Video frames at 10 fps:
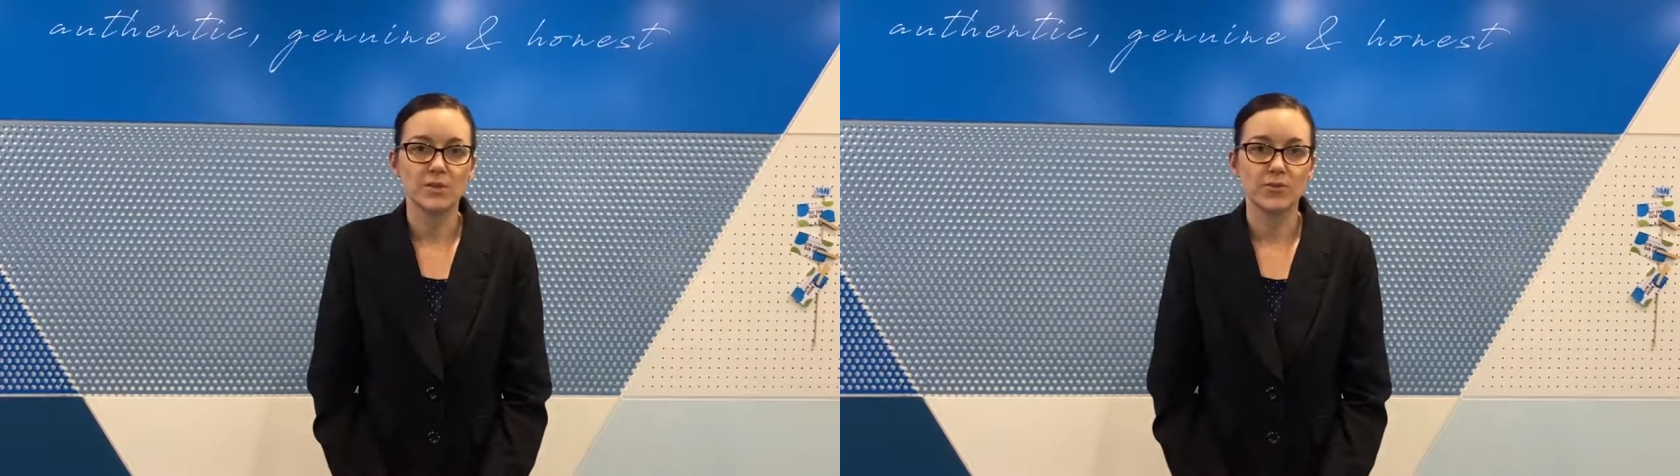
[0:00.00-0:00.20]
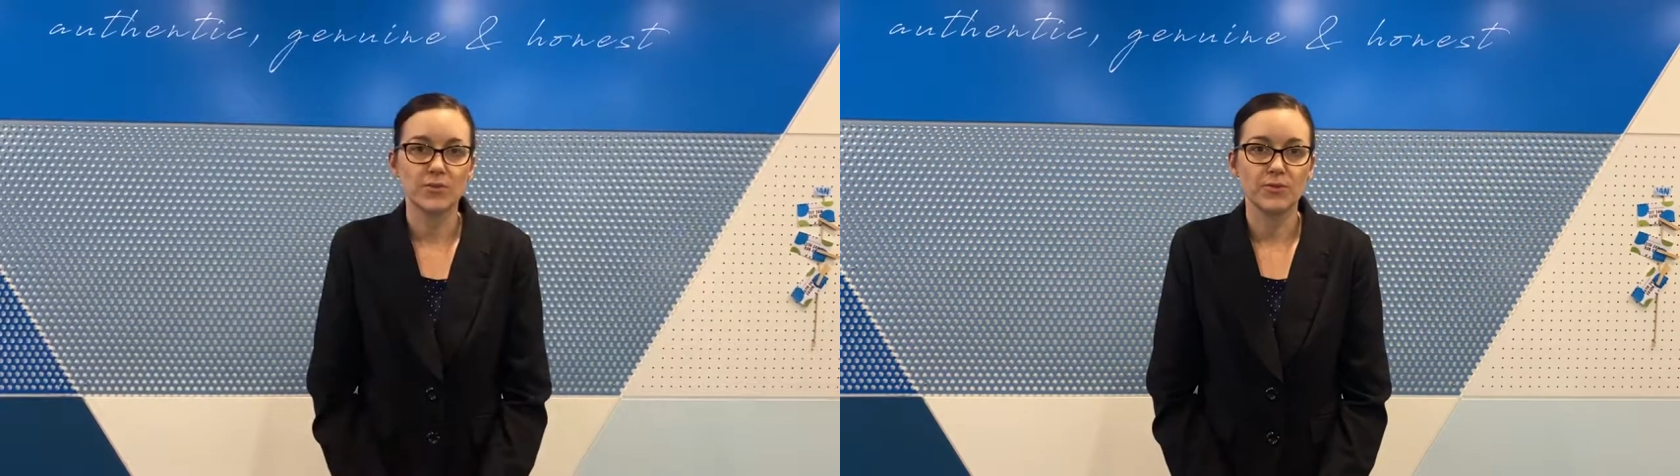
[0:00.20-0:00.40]

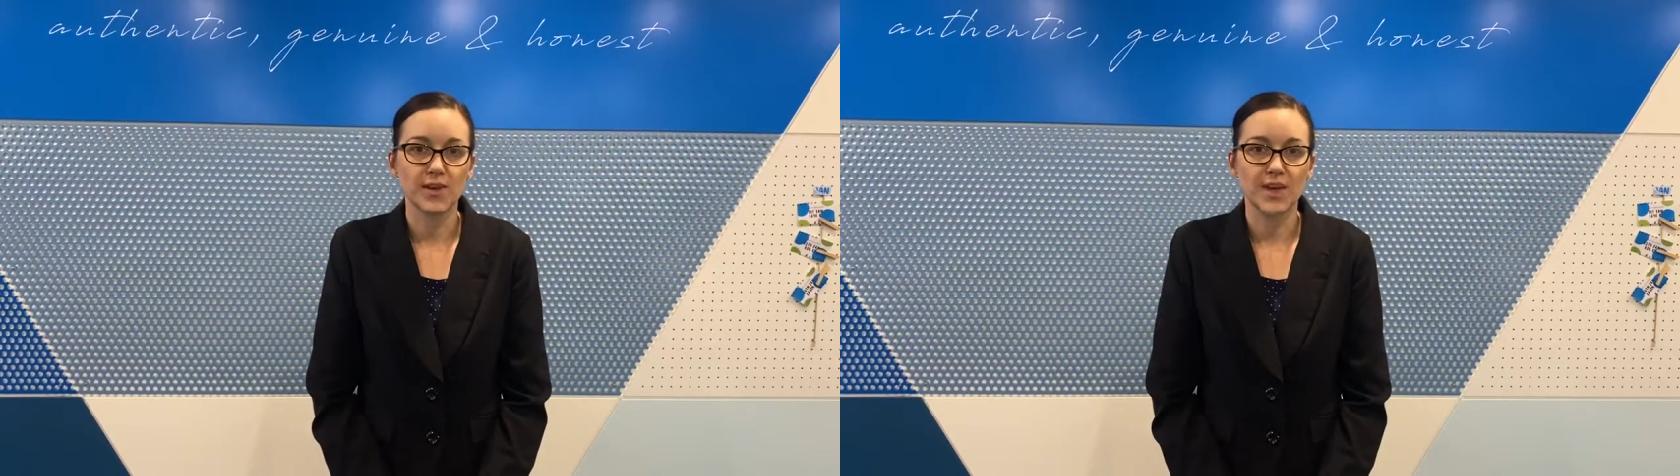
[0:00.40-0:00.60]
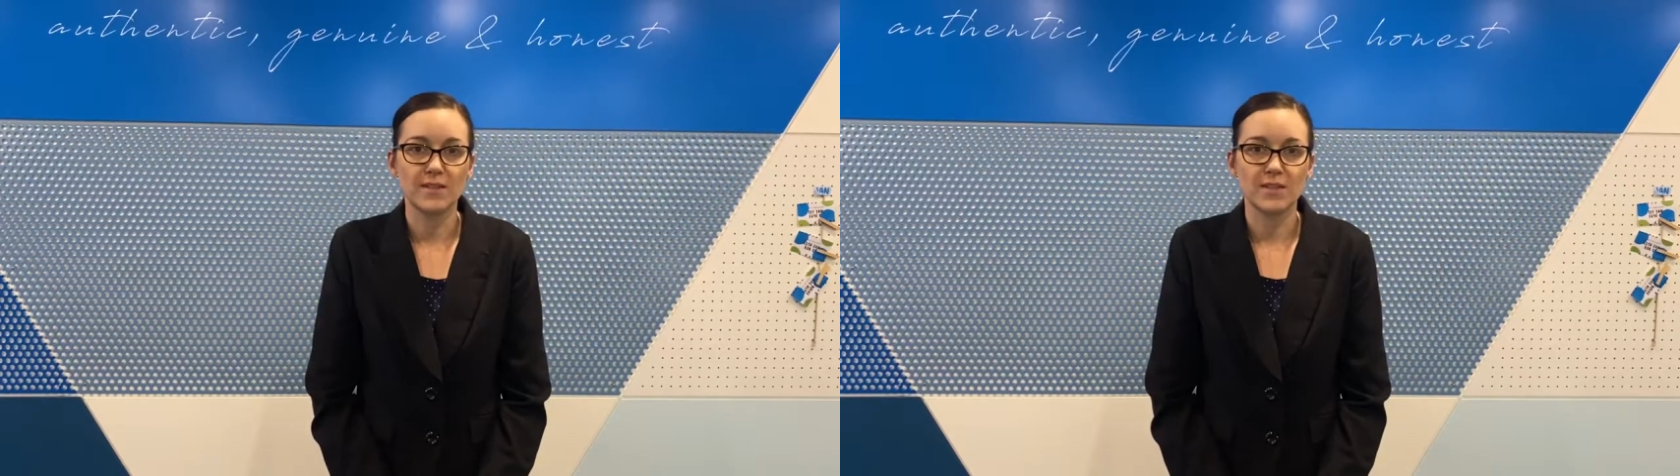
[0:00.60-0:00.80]
we've all
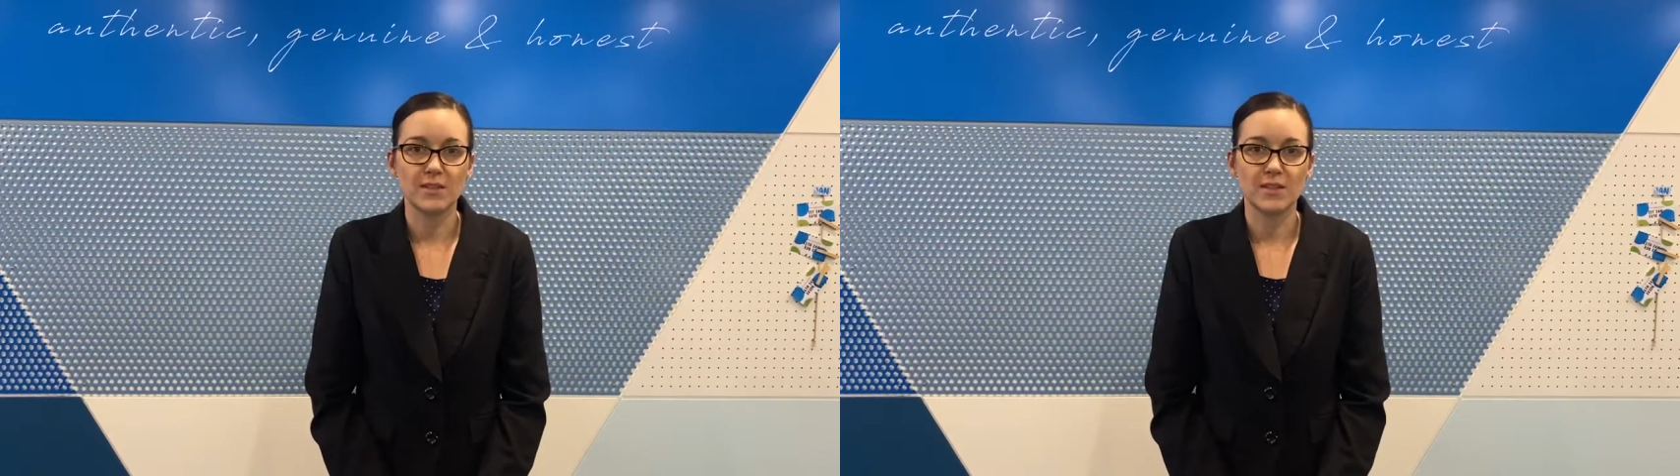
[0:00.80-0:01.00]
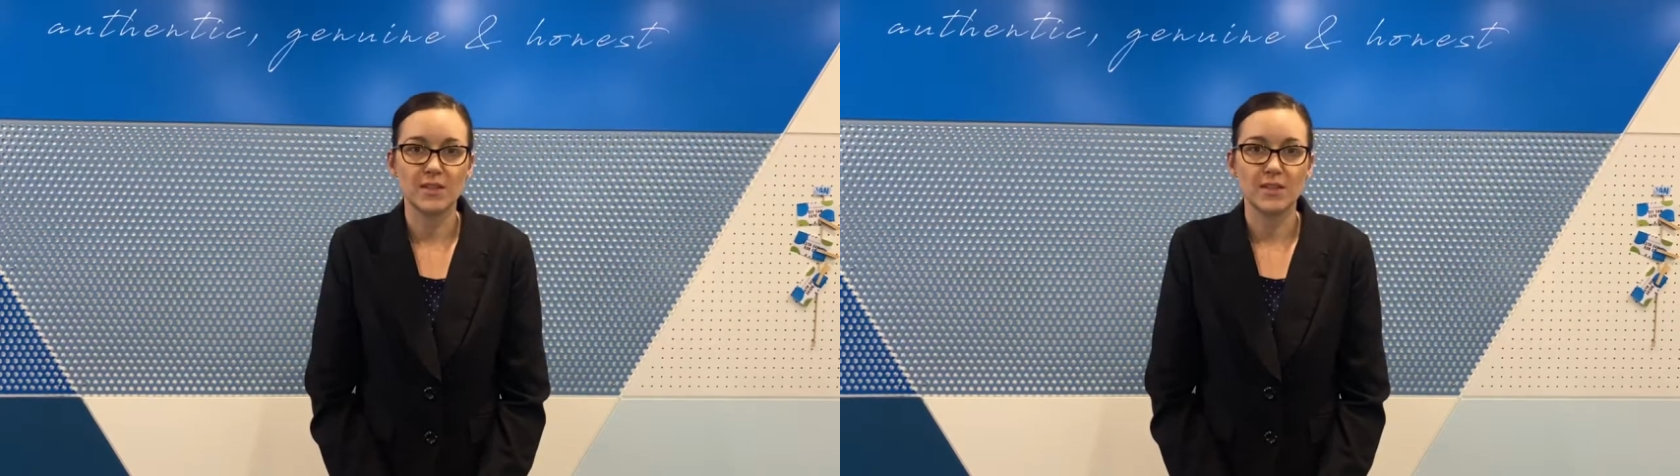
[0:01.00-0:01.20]
faced
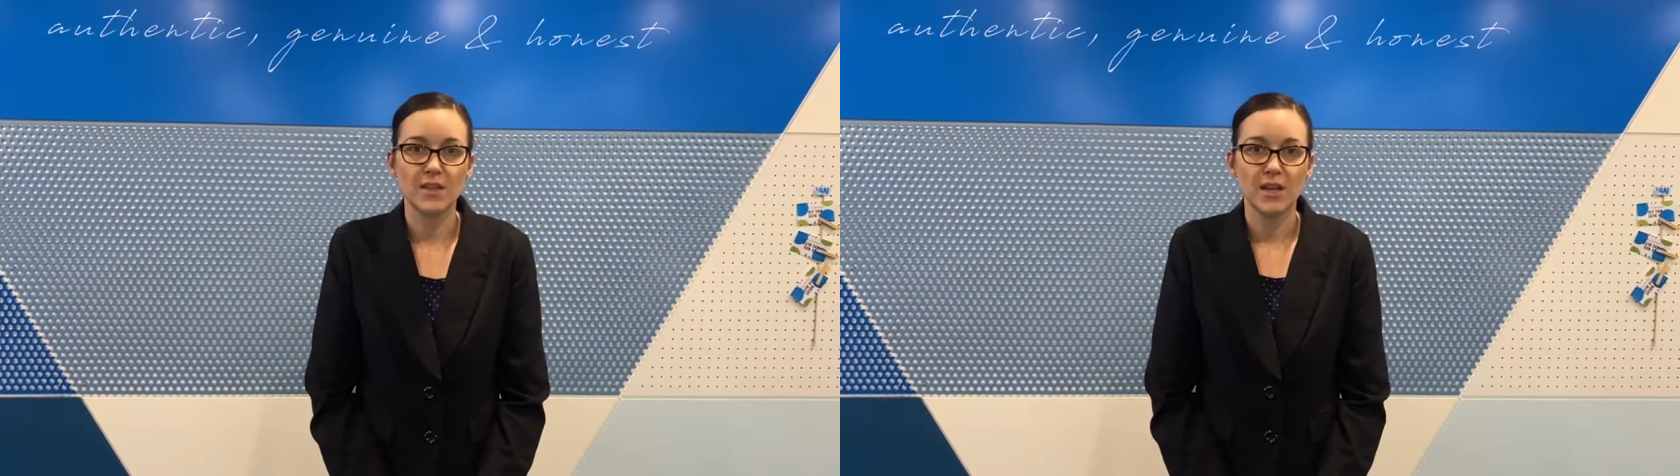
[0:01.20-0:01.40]
this year,